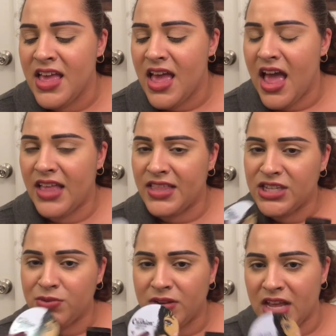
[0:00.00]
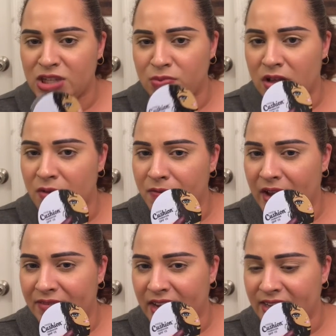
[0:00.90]
And this one as well,
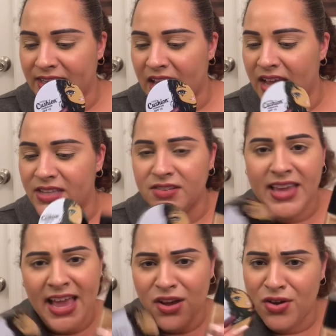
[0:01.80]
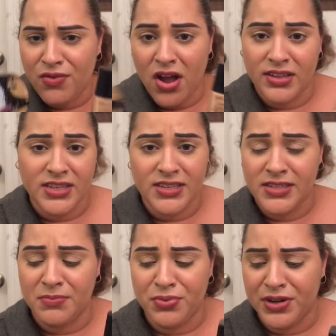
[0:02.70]
$5.99. You can't go wrong. These are
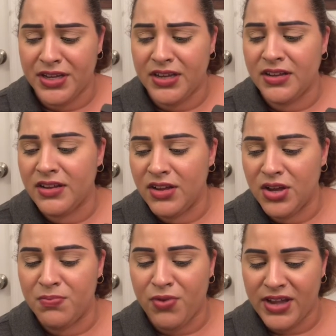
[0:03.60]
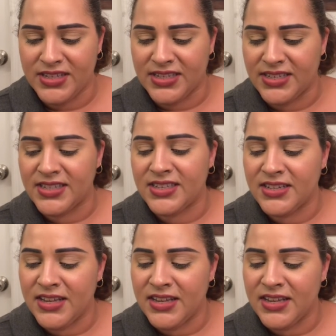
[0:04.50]
some pretty good prices.